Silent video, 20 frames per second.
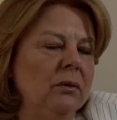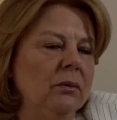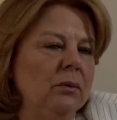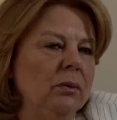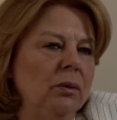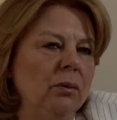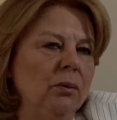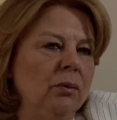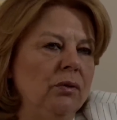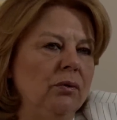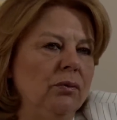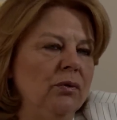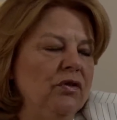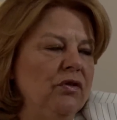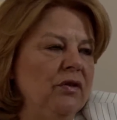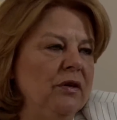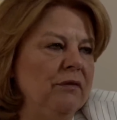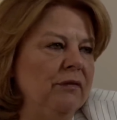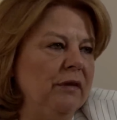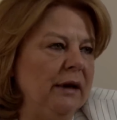we would
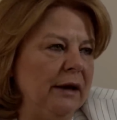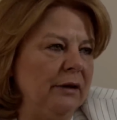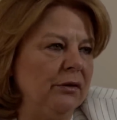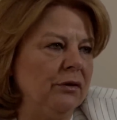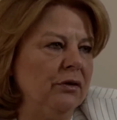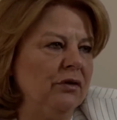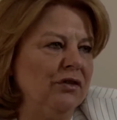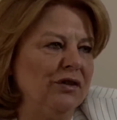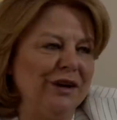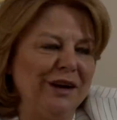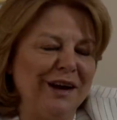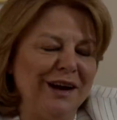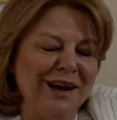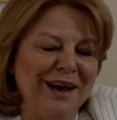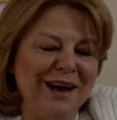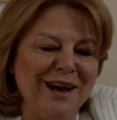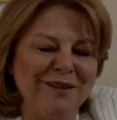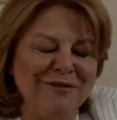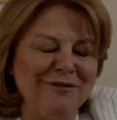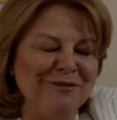receive letters and
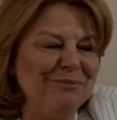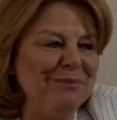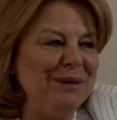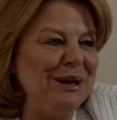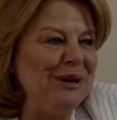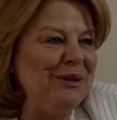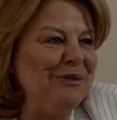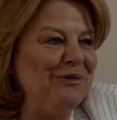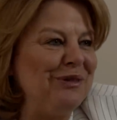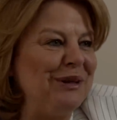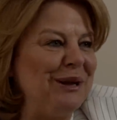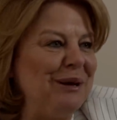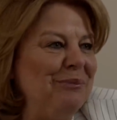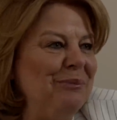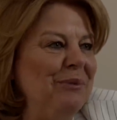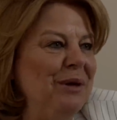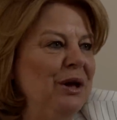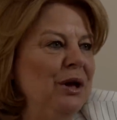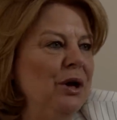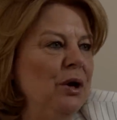have many of
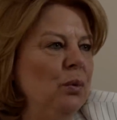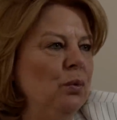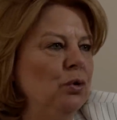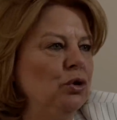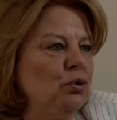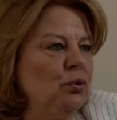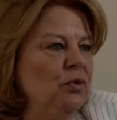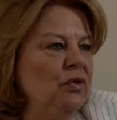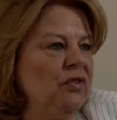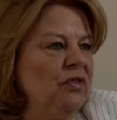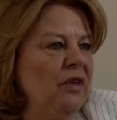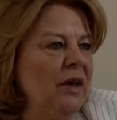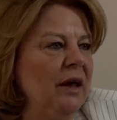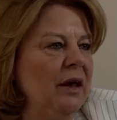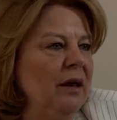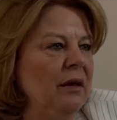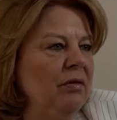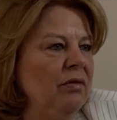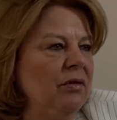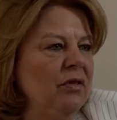them, which would
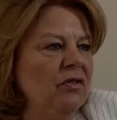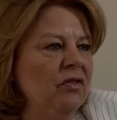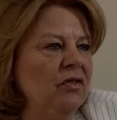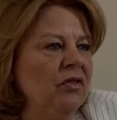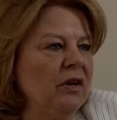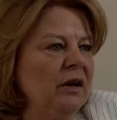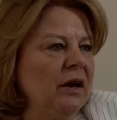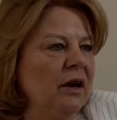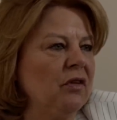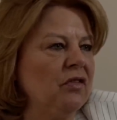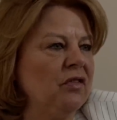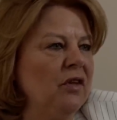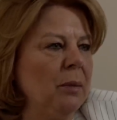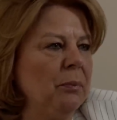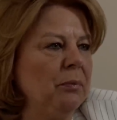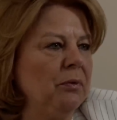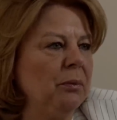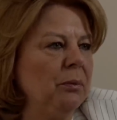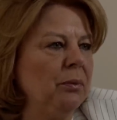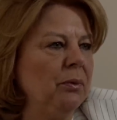say this is
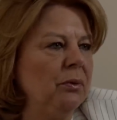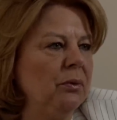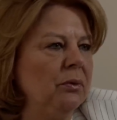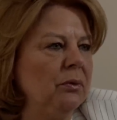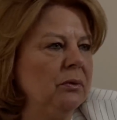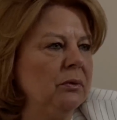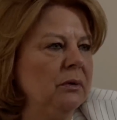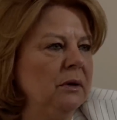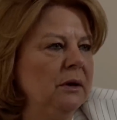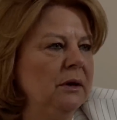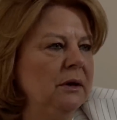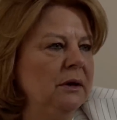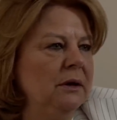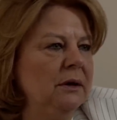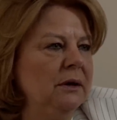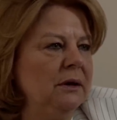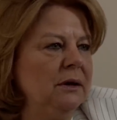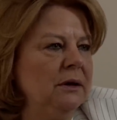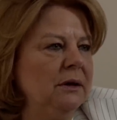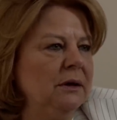unacceptable,
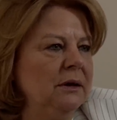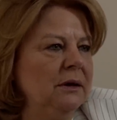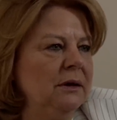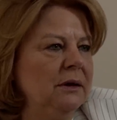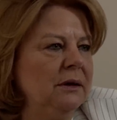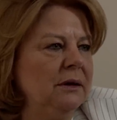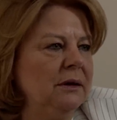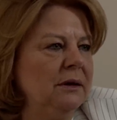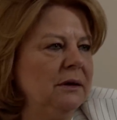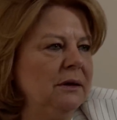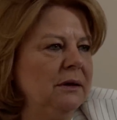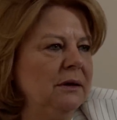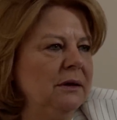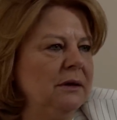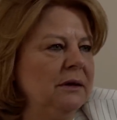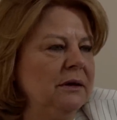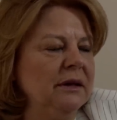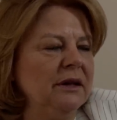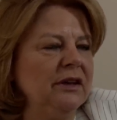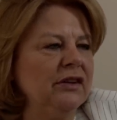
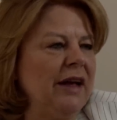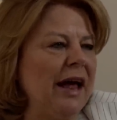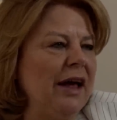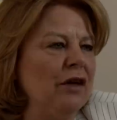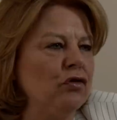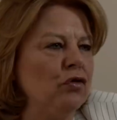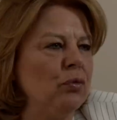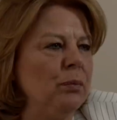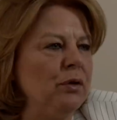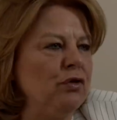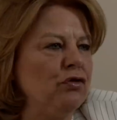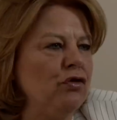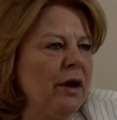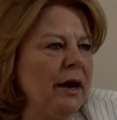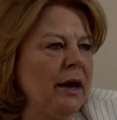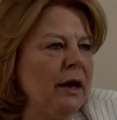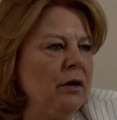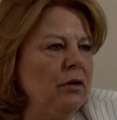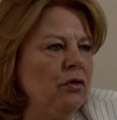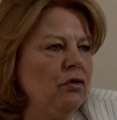uh, it has to be
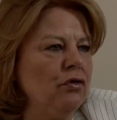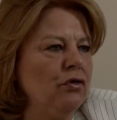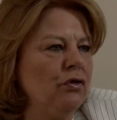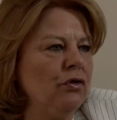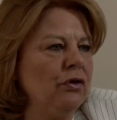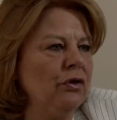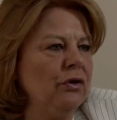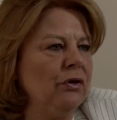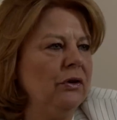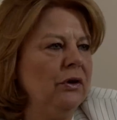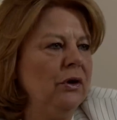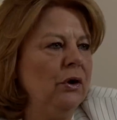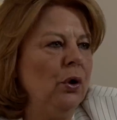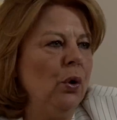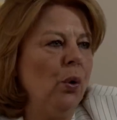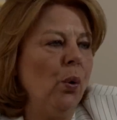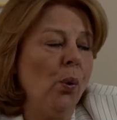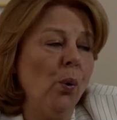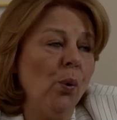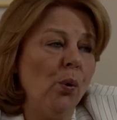changed, uh,
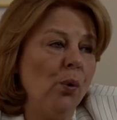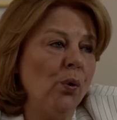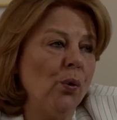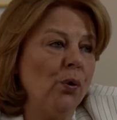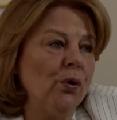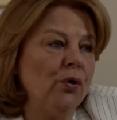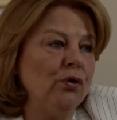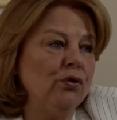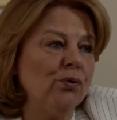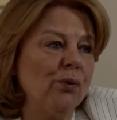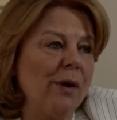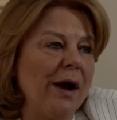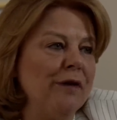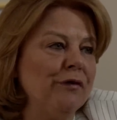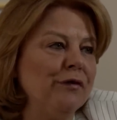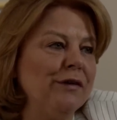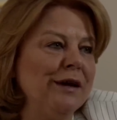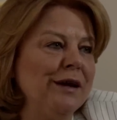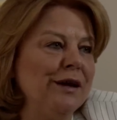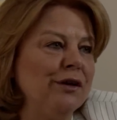or
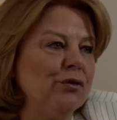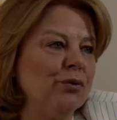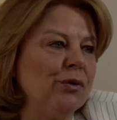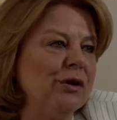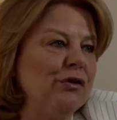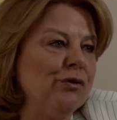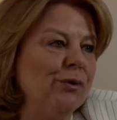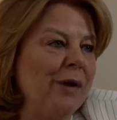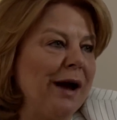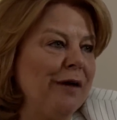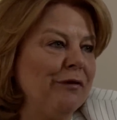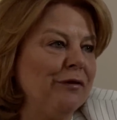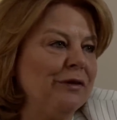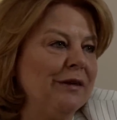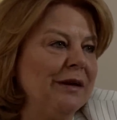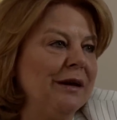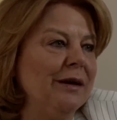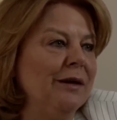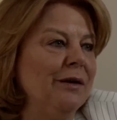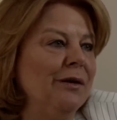drafting and
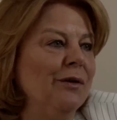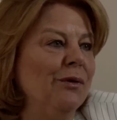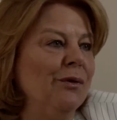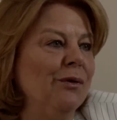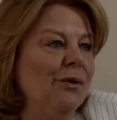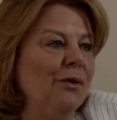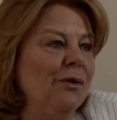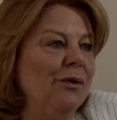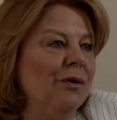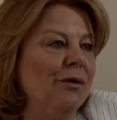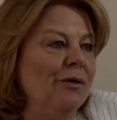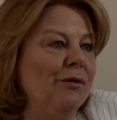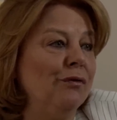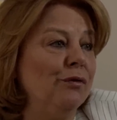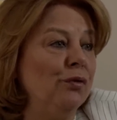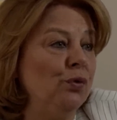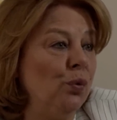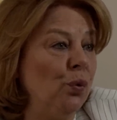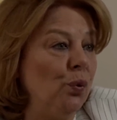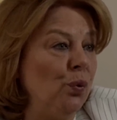redrafting of
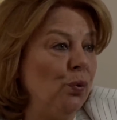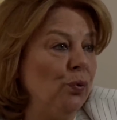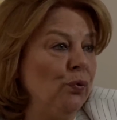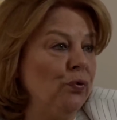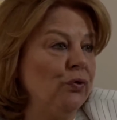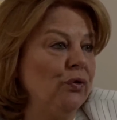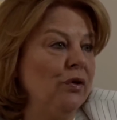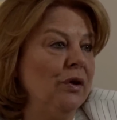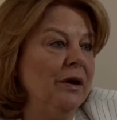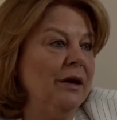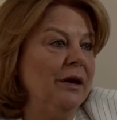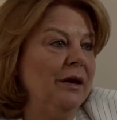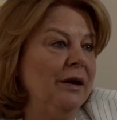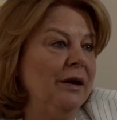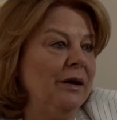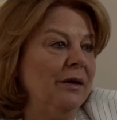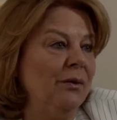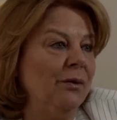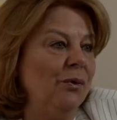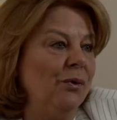laws
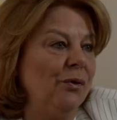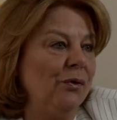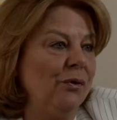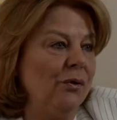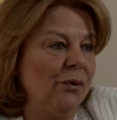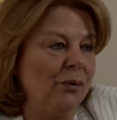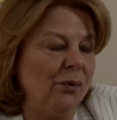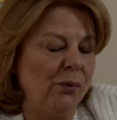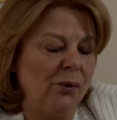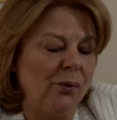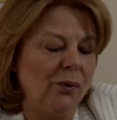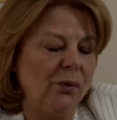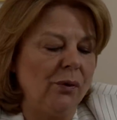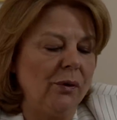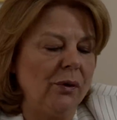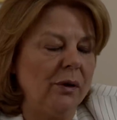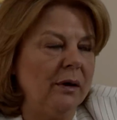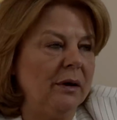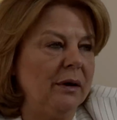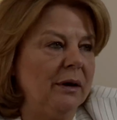or
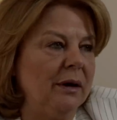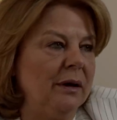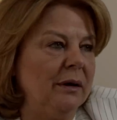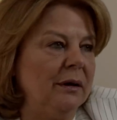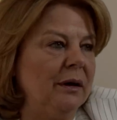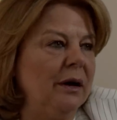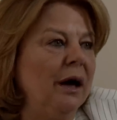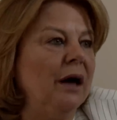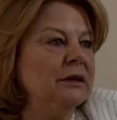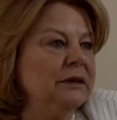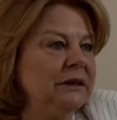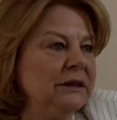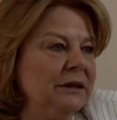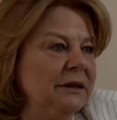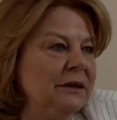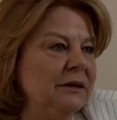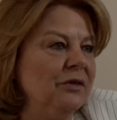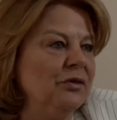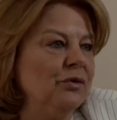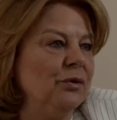or uh,
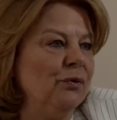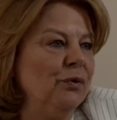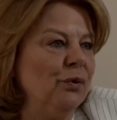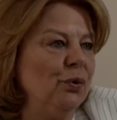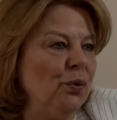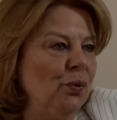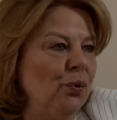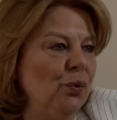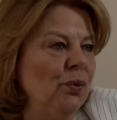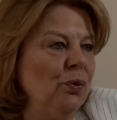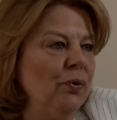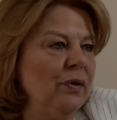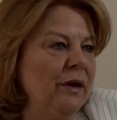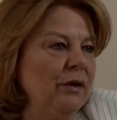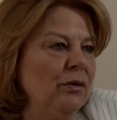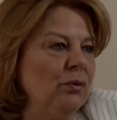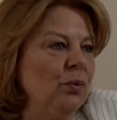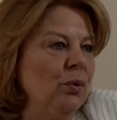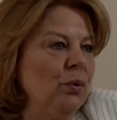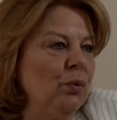articles of a law
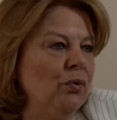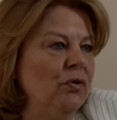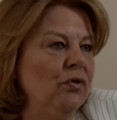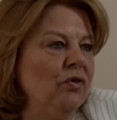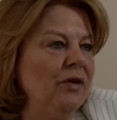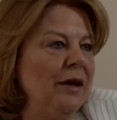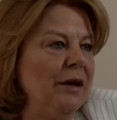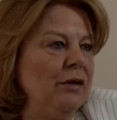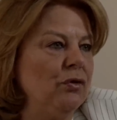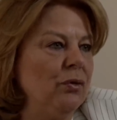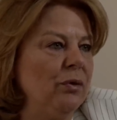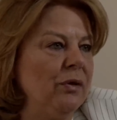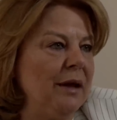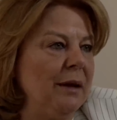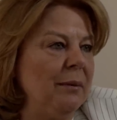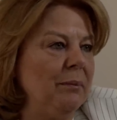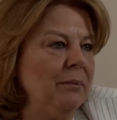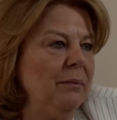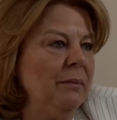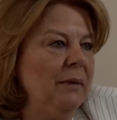that we would send to
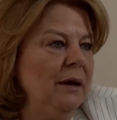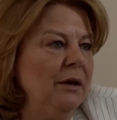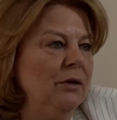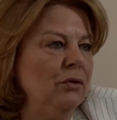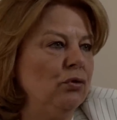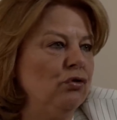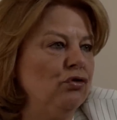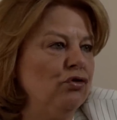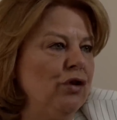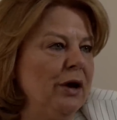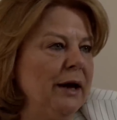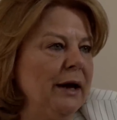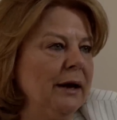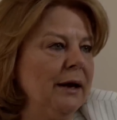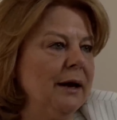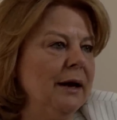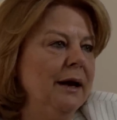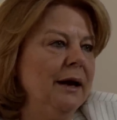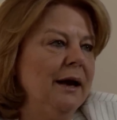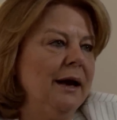them to
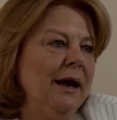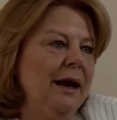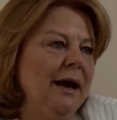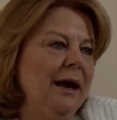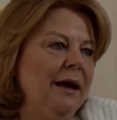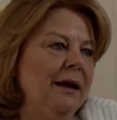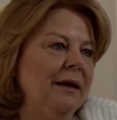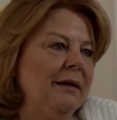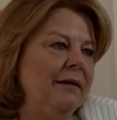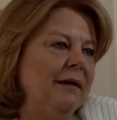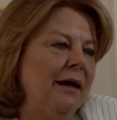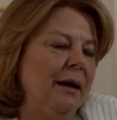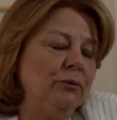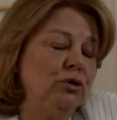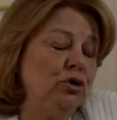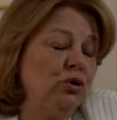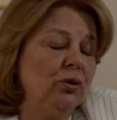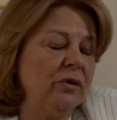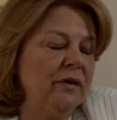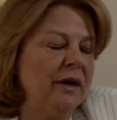check and I'm
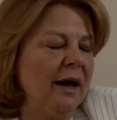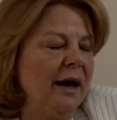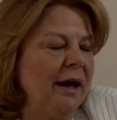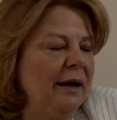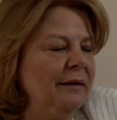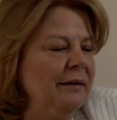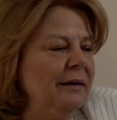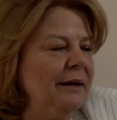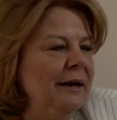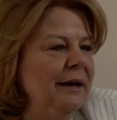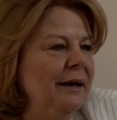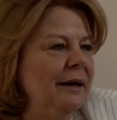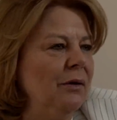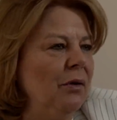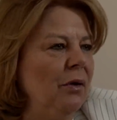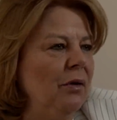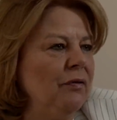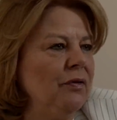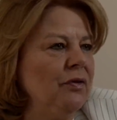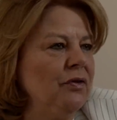sure they had
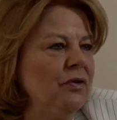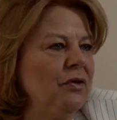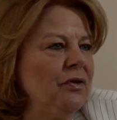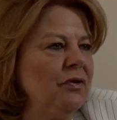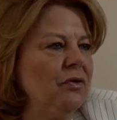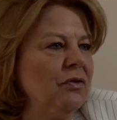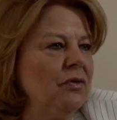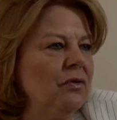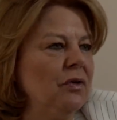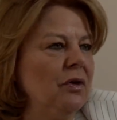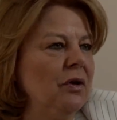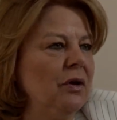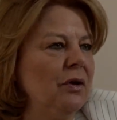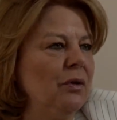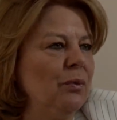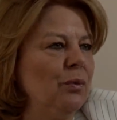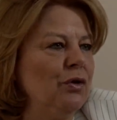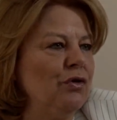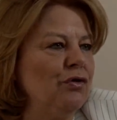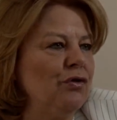legal offices
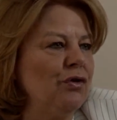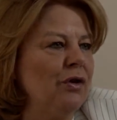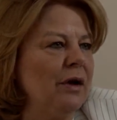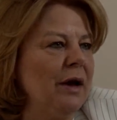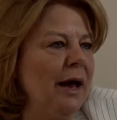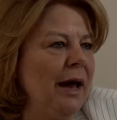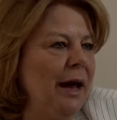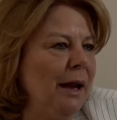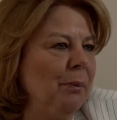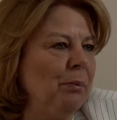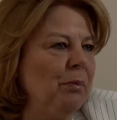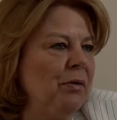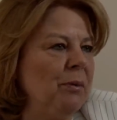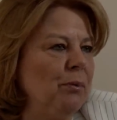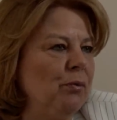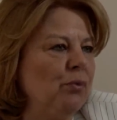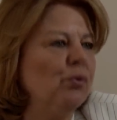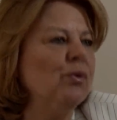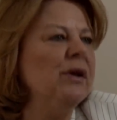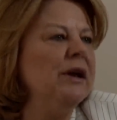uh, which uh, helped
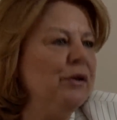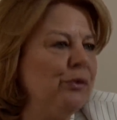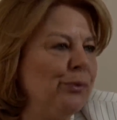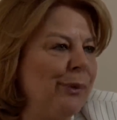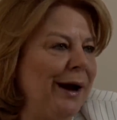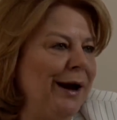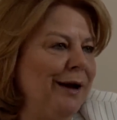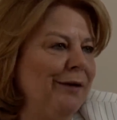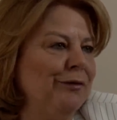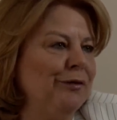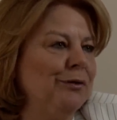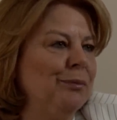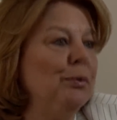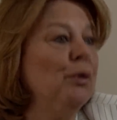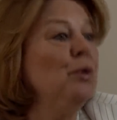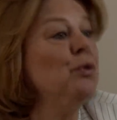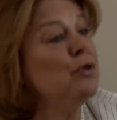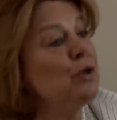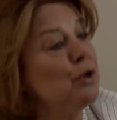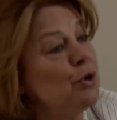them redraft,
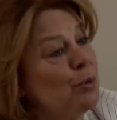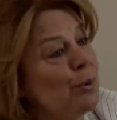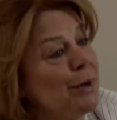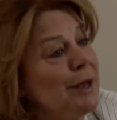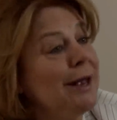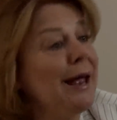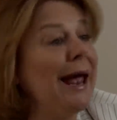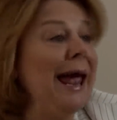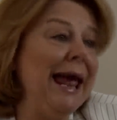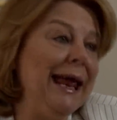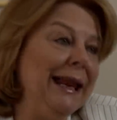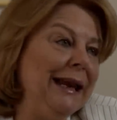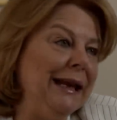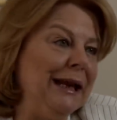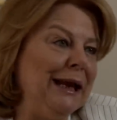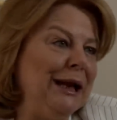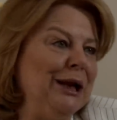both in Greek and in